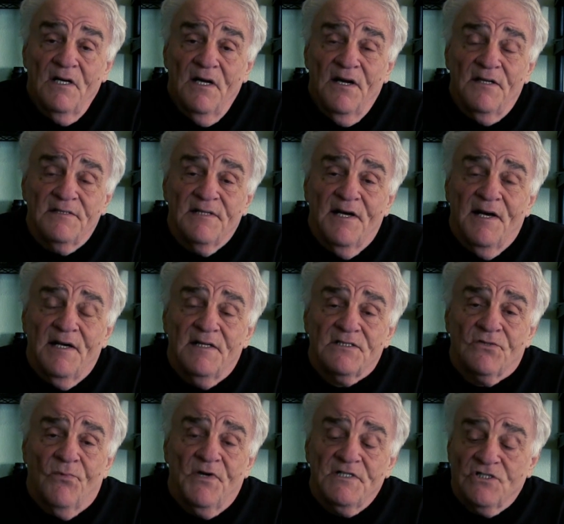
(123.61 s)
And as
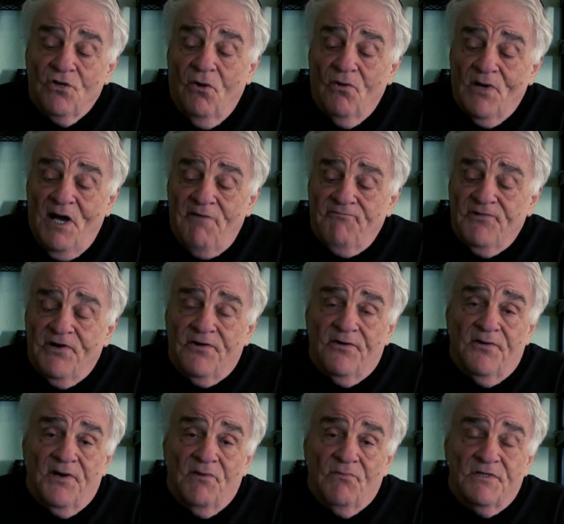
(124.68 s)
a result, I
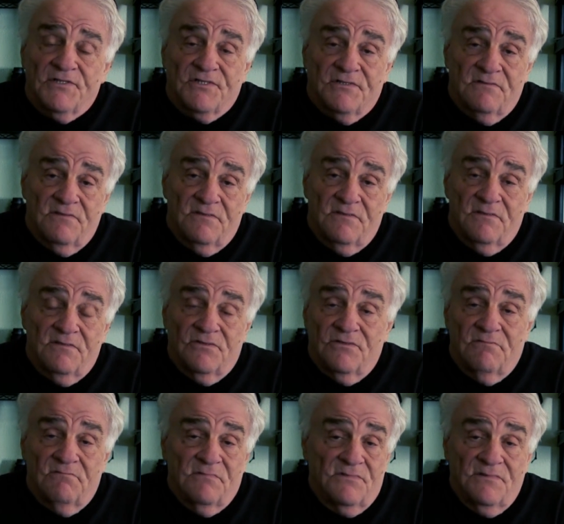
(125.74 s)
figured it was
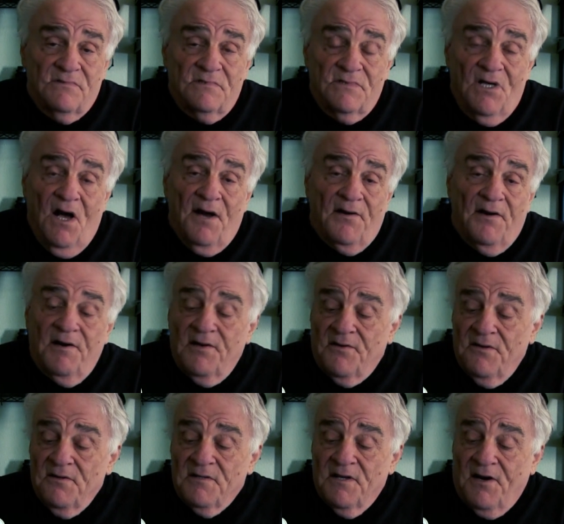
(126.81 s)
not any
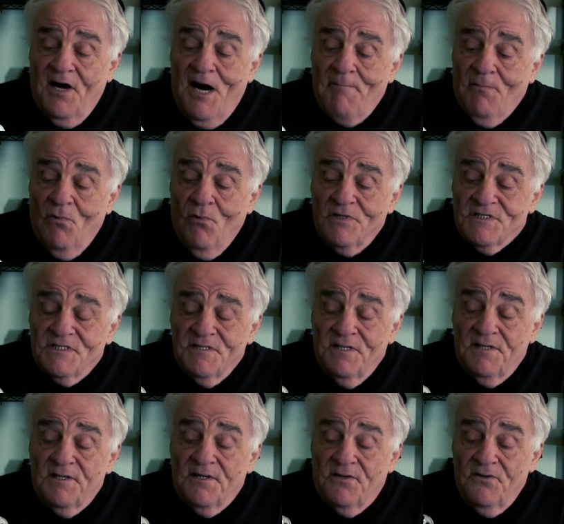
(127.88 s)
good. The camera wasn't
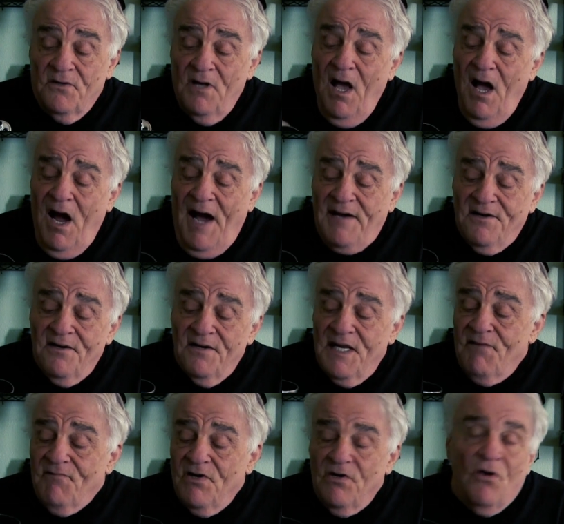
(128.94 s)
any good. I didn't
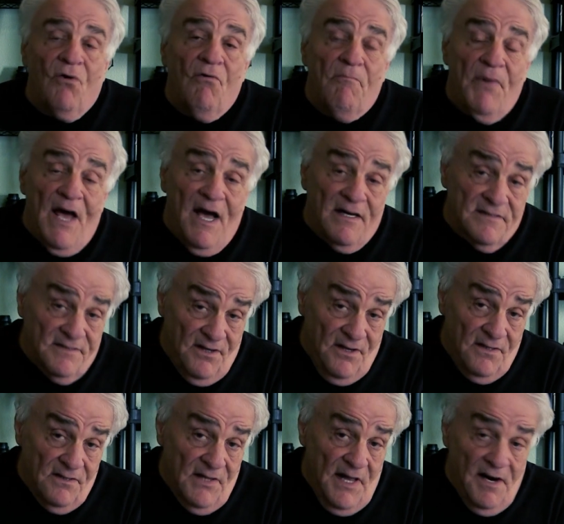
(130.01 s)
even know back
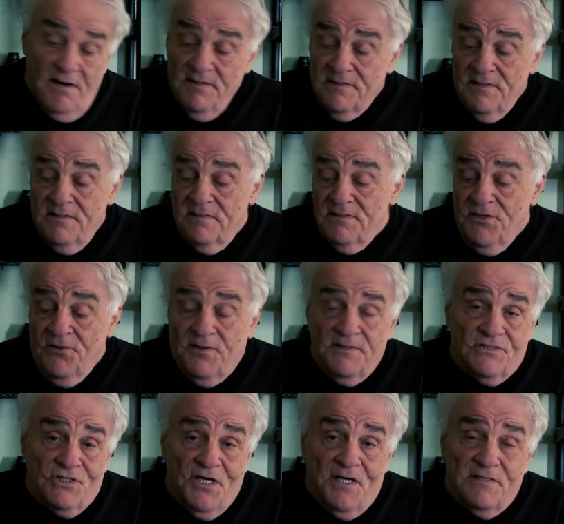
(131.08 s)
then that you could
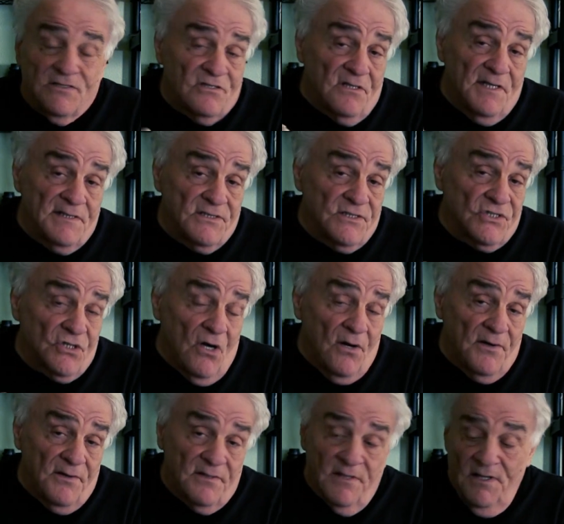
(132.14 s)
change lenses
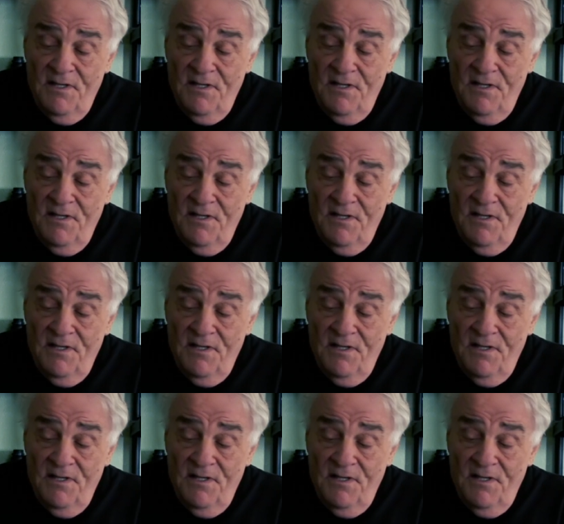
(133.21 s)
on it.